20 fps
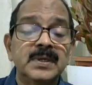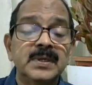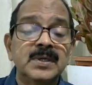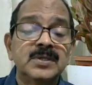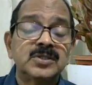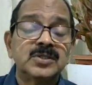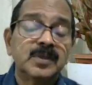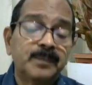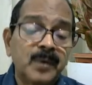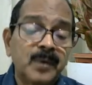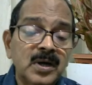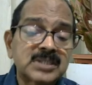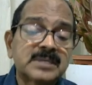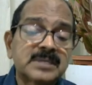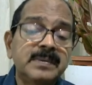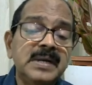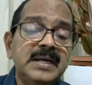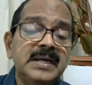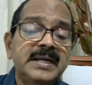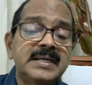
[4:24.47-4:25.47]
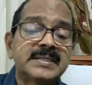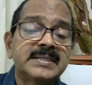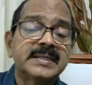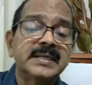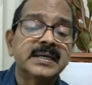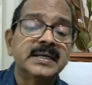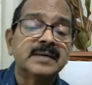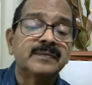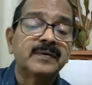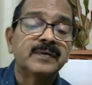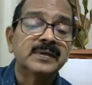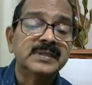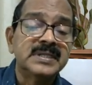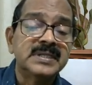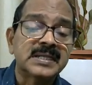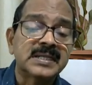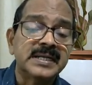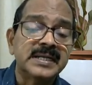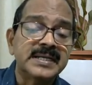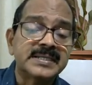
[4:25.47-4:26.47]
So possibilities here for
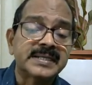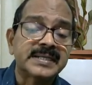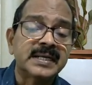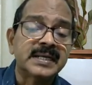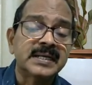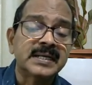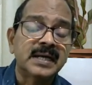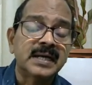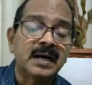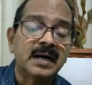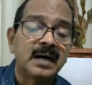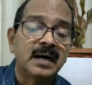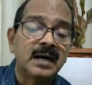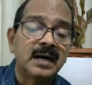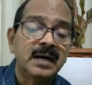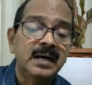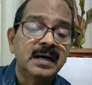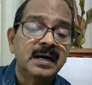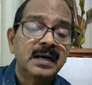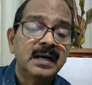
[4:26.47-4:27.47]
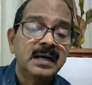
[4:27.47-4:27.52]
this lesion are,